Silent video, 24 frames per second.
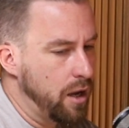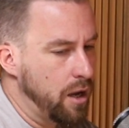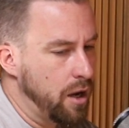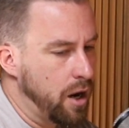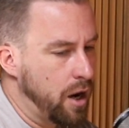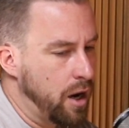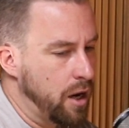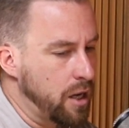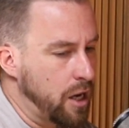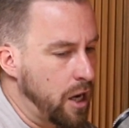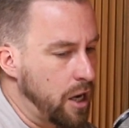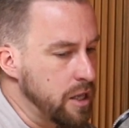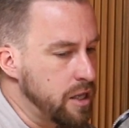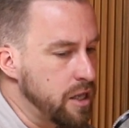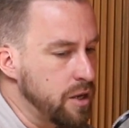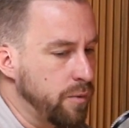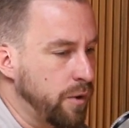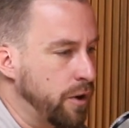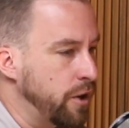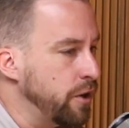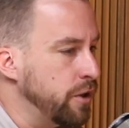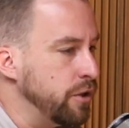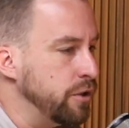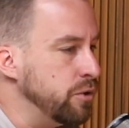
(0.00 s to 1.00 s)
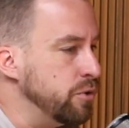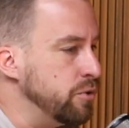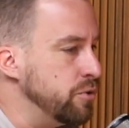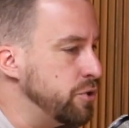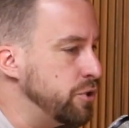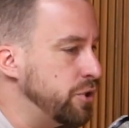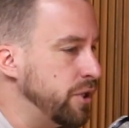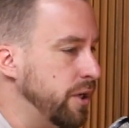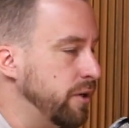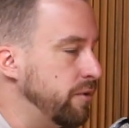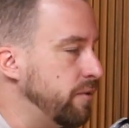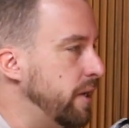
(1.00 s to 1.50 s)
I think we're going to
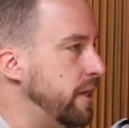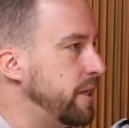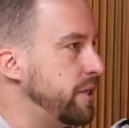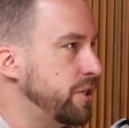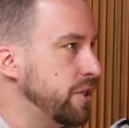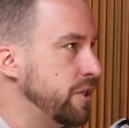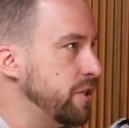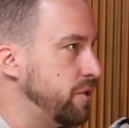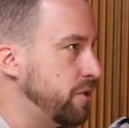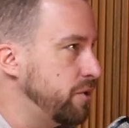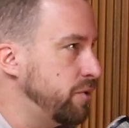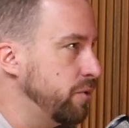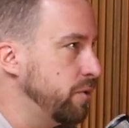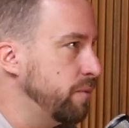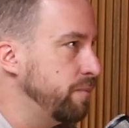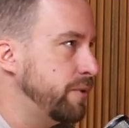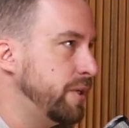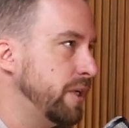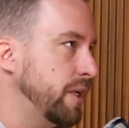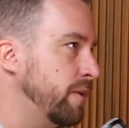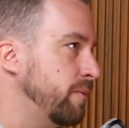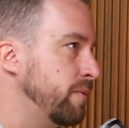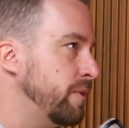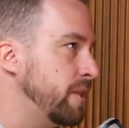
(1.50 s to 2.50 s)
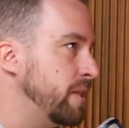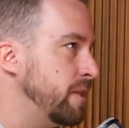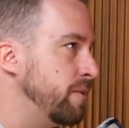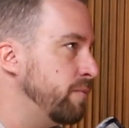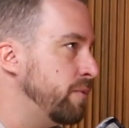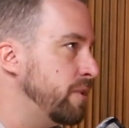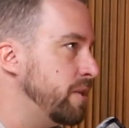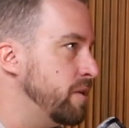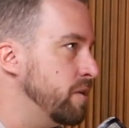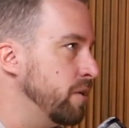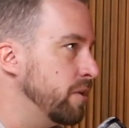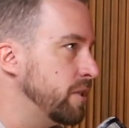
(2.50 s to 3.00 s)
lose generations to it, particularly
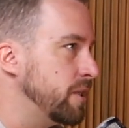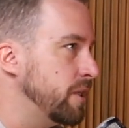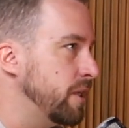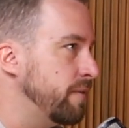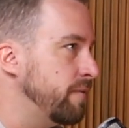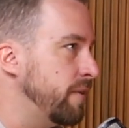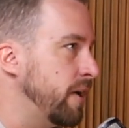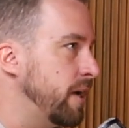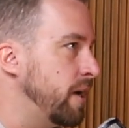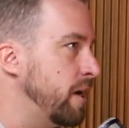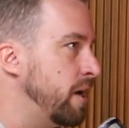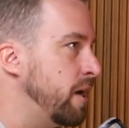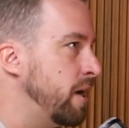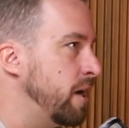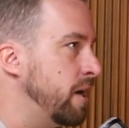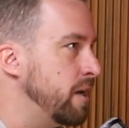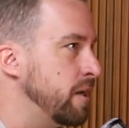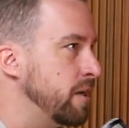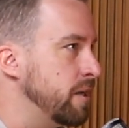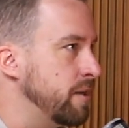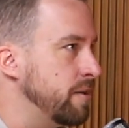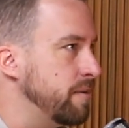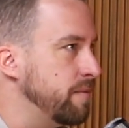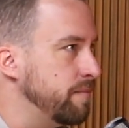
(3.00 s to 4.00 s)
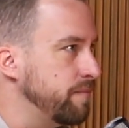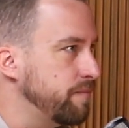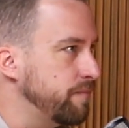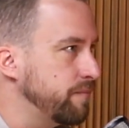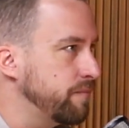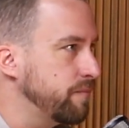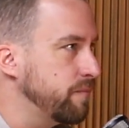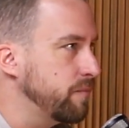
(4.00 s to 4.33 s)
with the onset of AI and